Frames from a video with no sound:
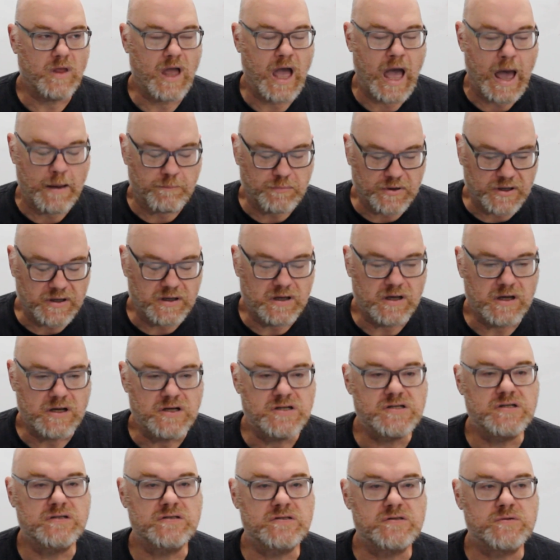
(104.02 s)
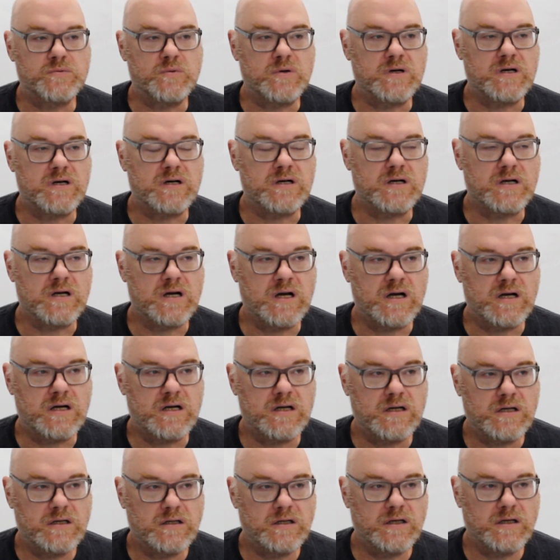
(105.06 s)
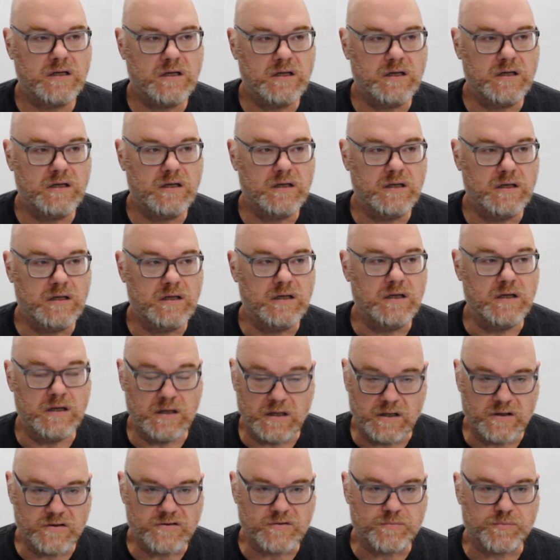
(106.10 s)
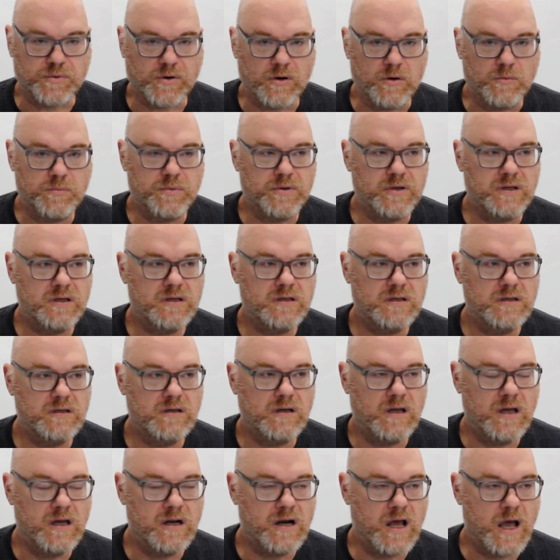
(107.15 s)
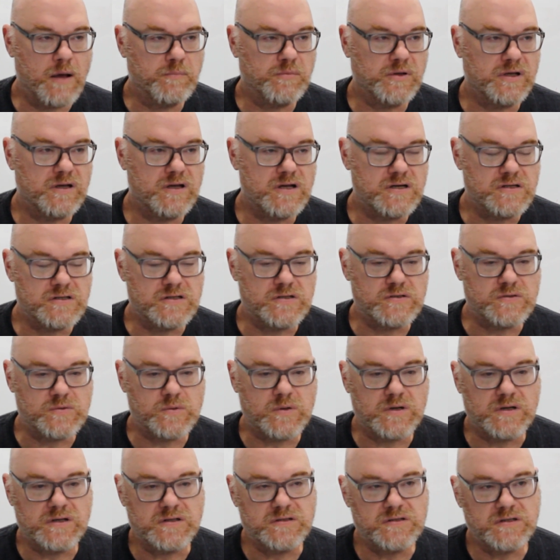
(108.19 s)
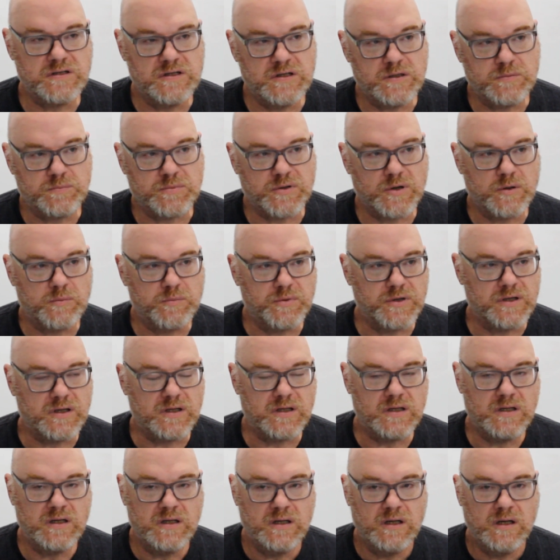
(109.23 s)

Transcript: applications where it is appropriate and applications where it's inappropriate.